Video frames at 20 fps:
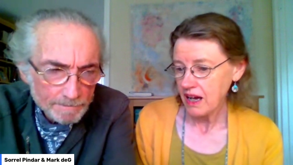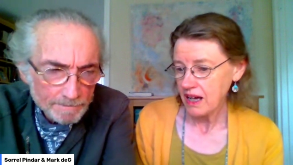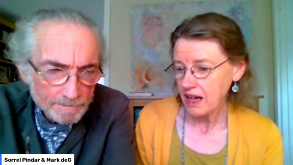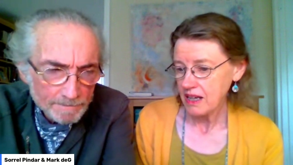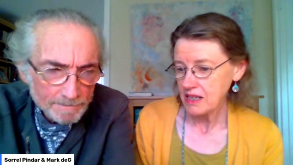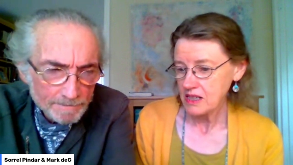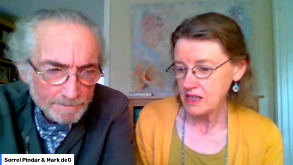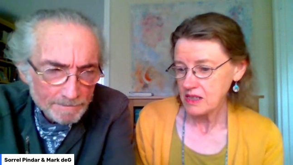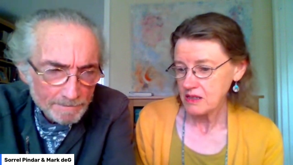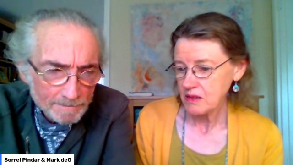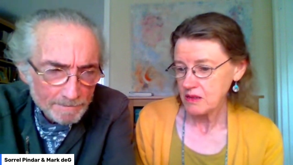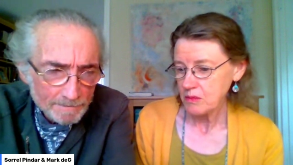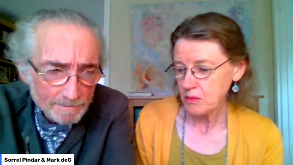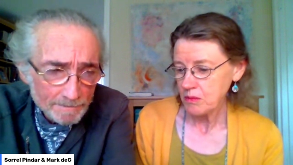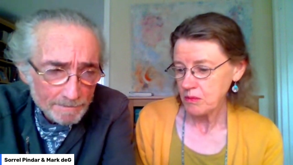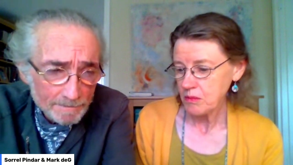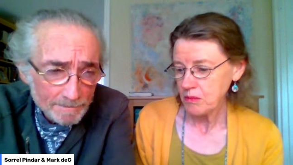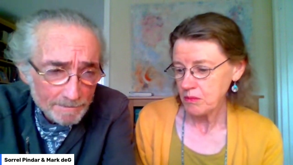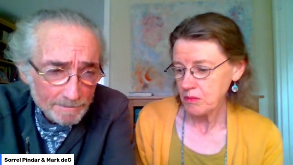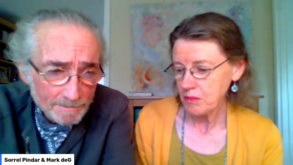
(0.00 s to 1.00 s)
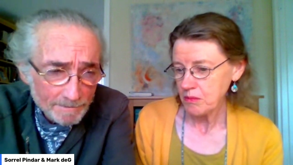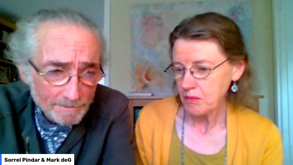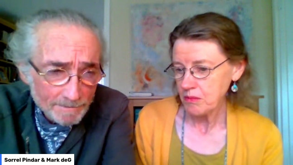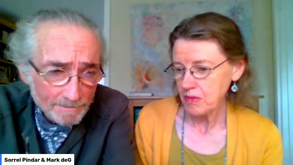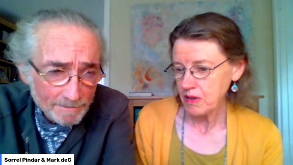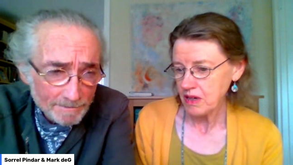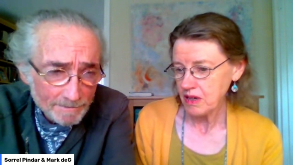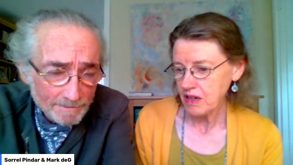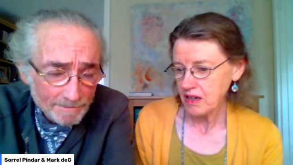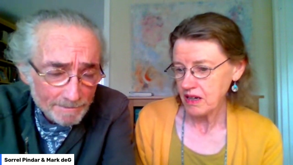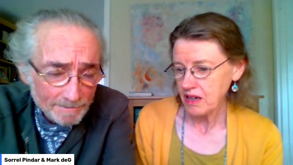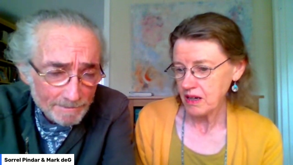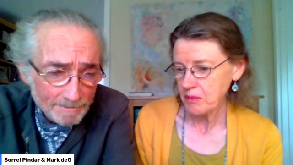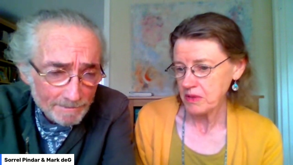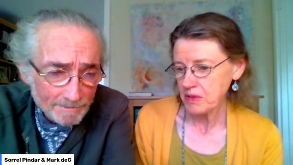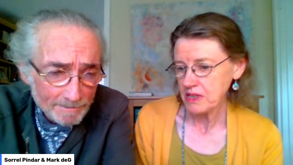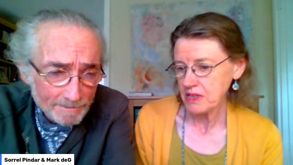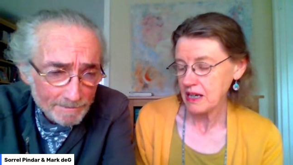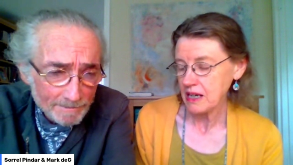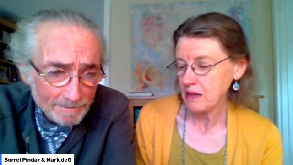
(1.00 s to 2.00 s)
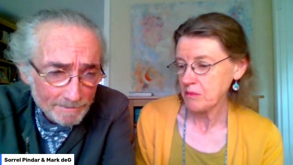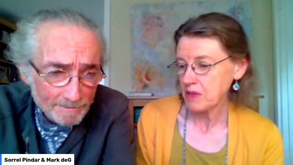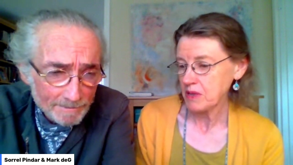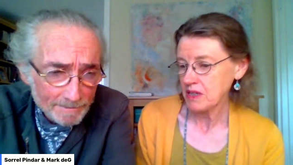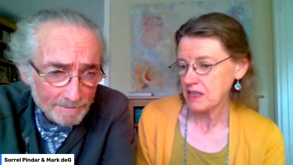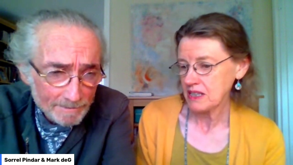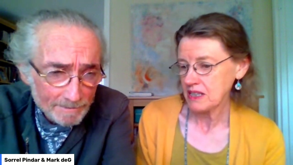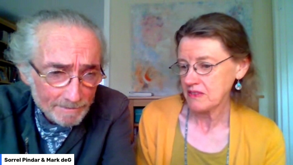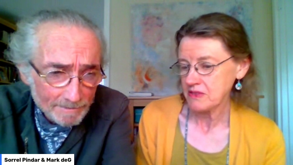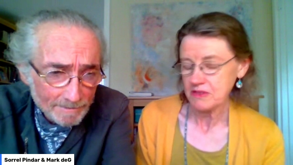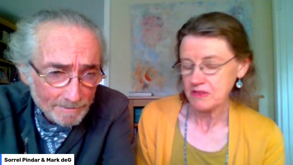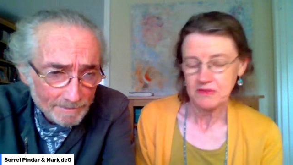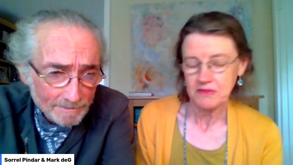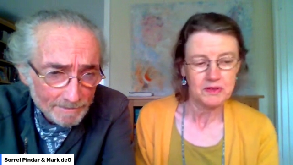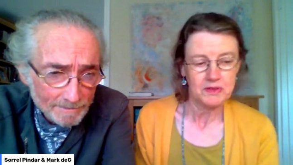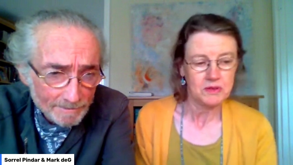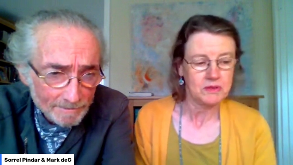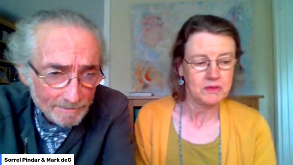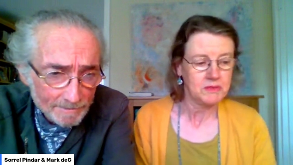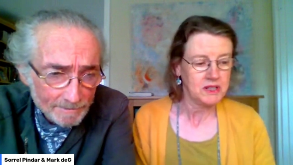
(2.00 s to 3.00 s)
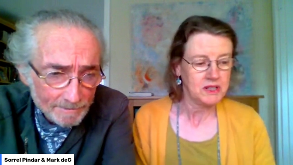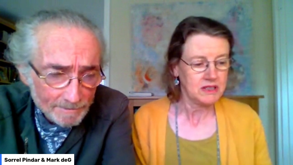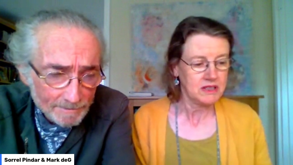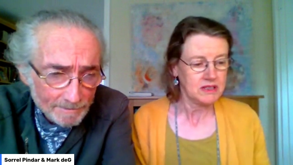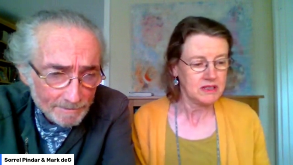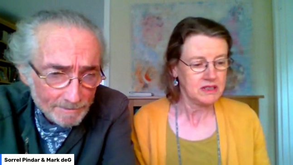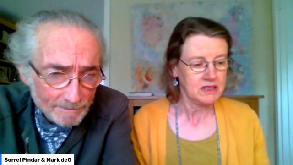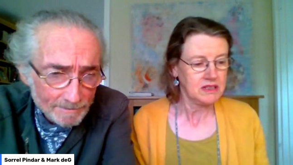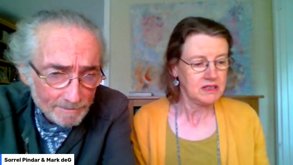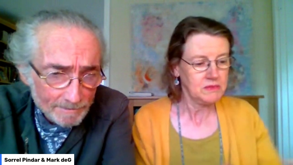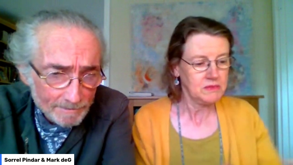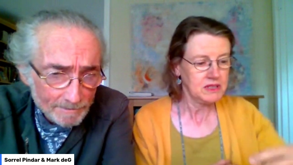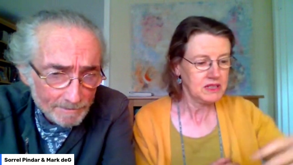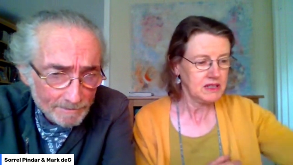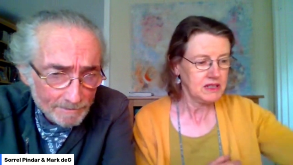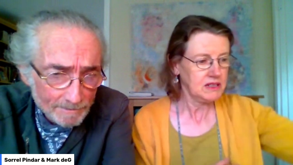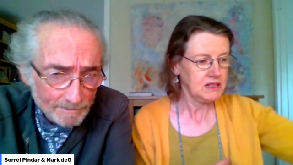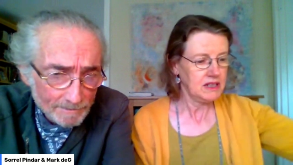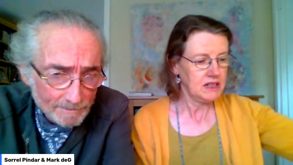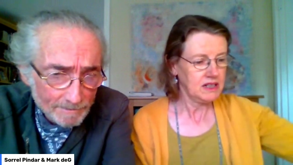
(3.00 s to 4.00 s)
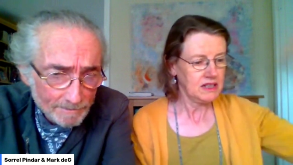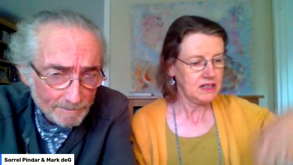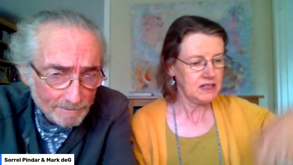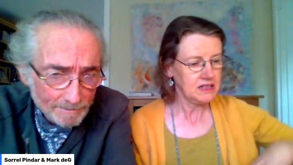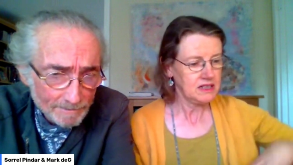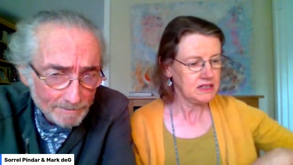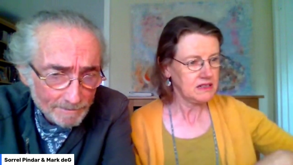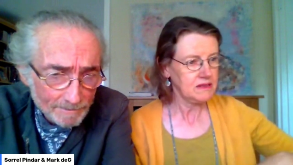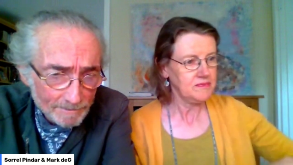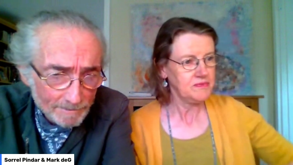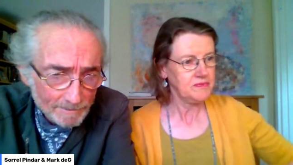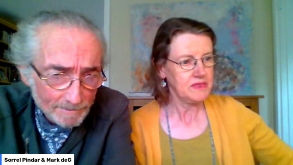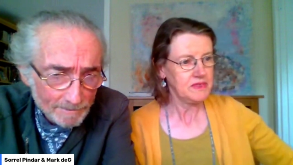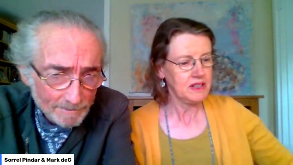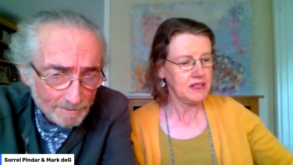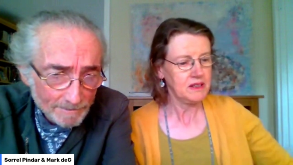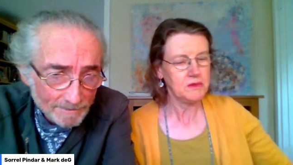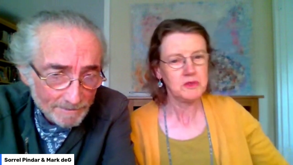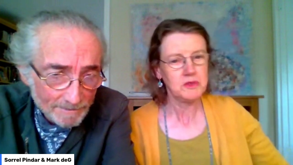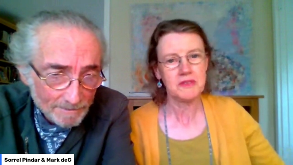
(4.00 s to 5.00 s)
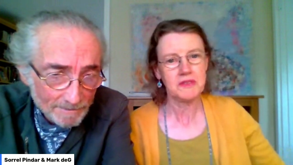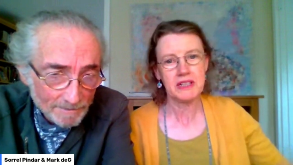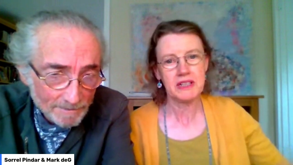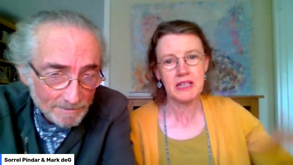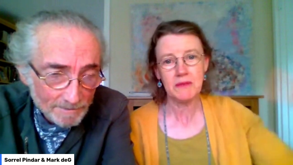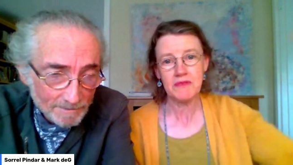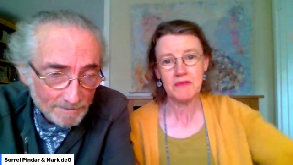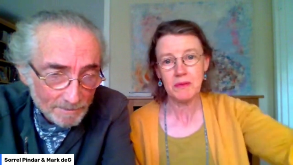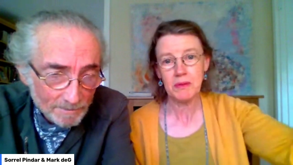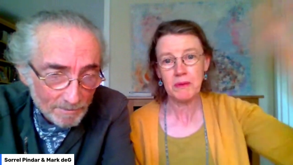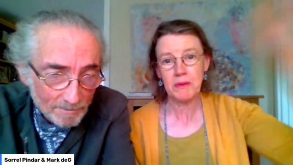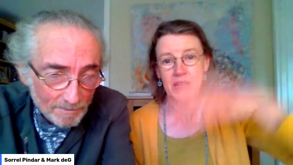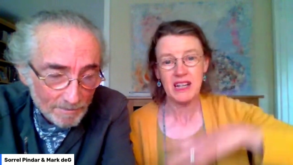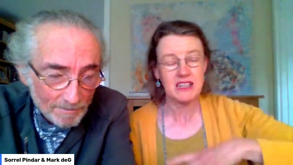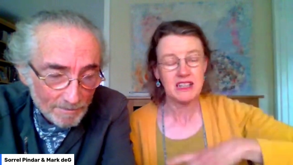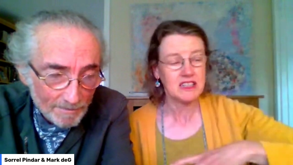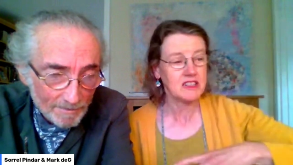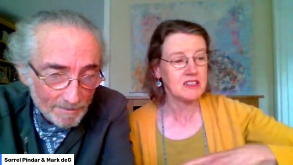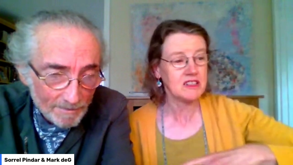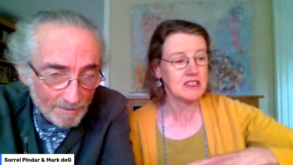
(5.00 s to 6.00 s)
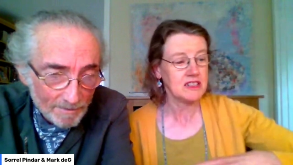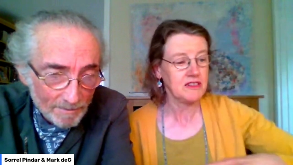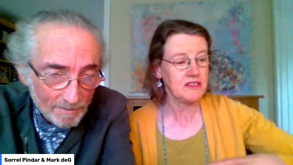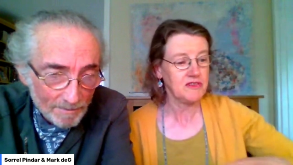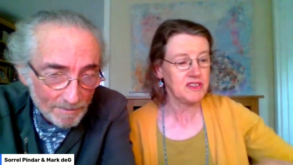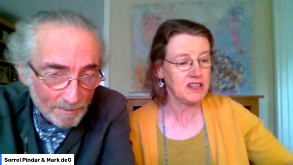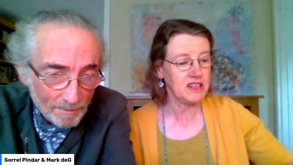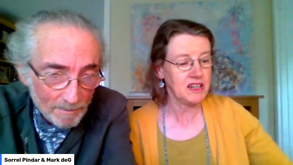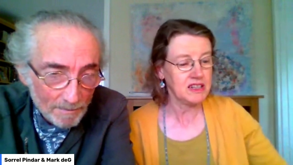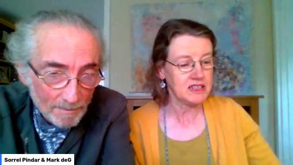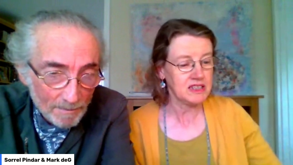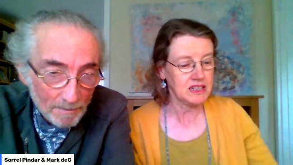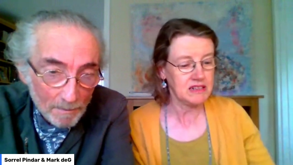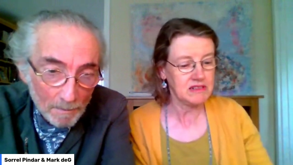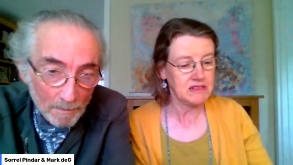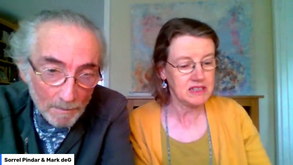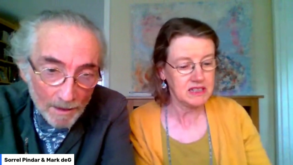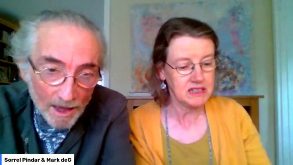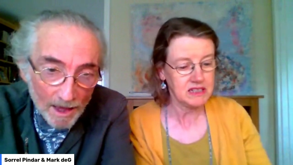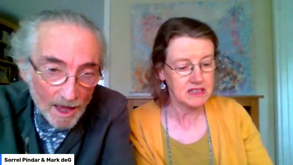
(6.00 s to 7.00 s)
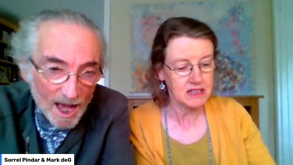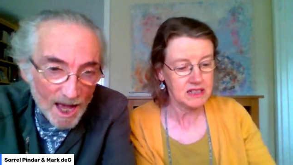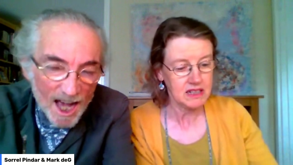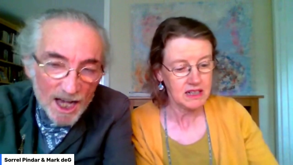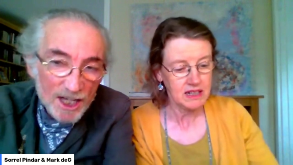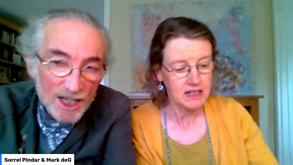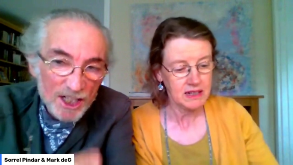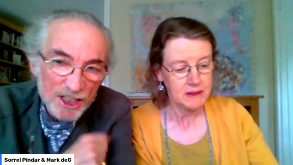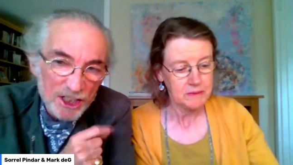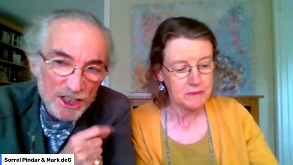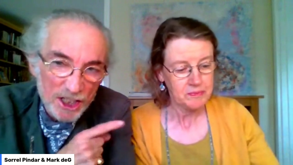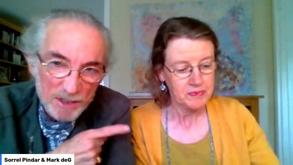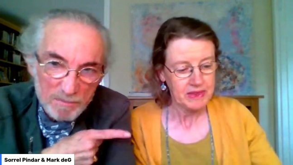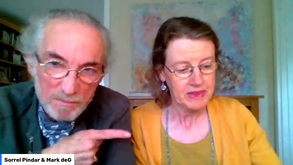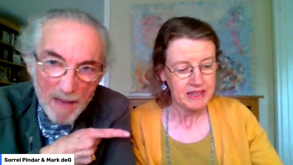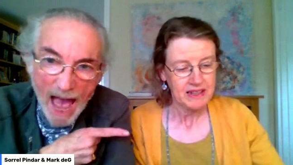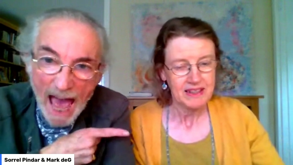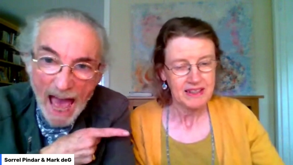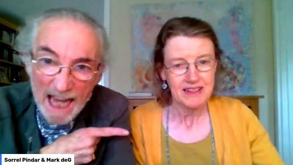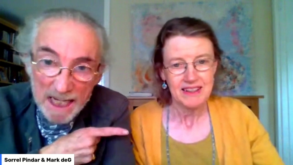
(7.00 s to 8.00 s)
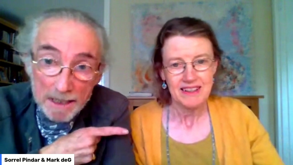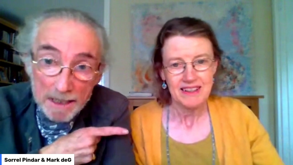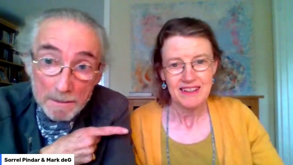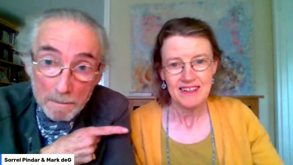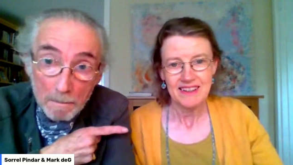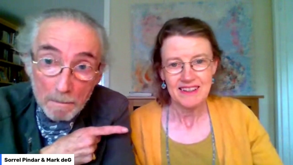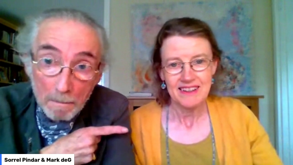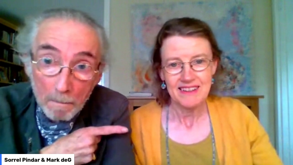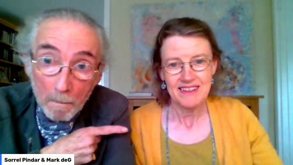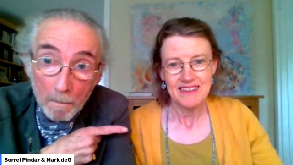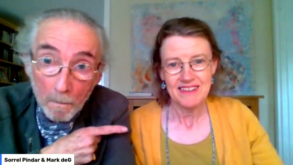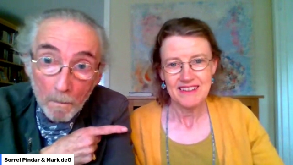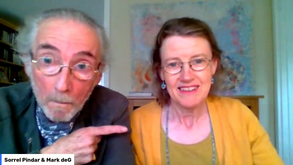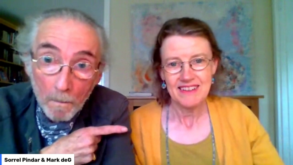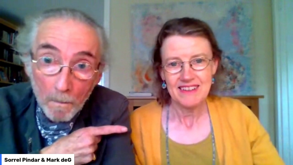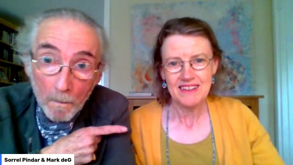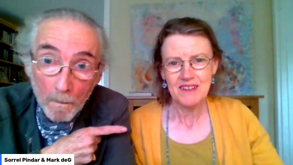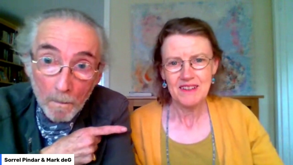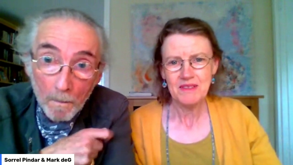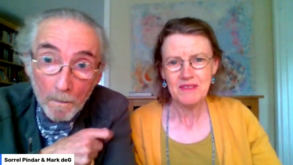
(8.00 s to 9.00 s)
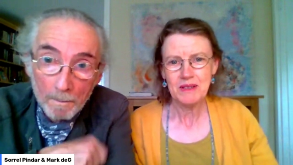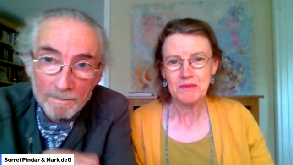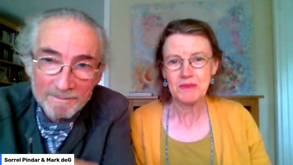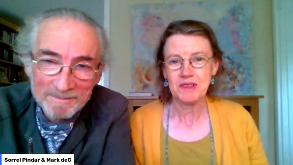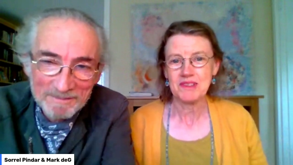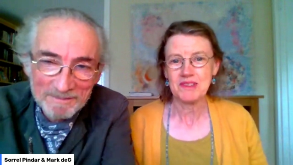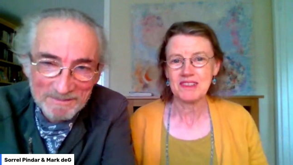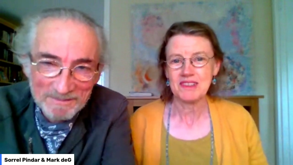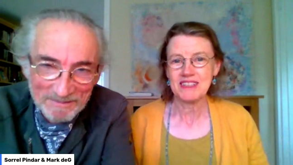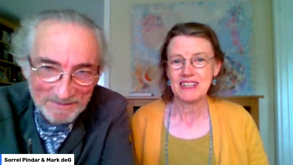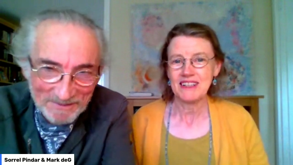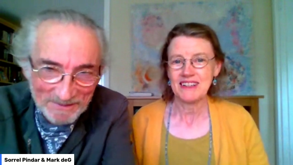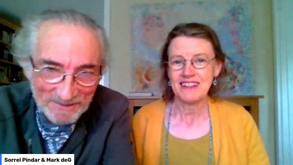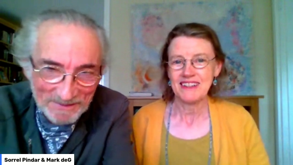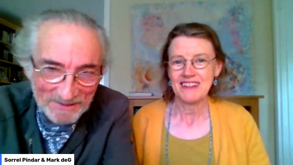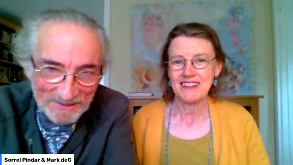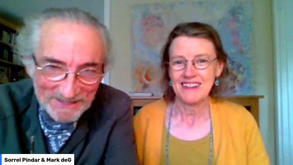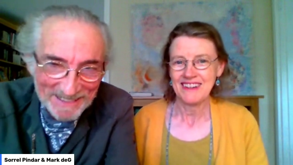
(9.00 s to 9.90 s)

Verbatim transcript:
Speaker 1: And I'm going to let Mark have the floor most of the time, unless i uh, sorry if I keep flapping my hands, it's because there's a fly and it's irritating. She's mad. No, I'm not.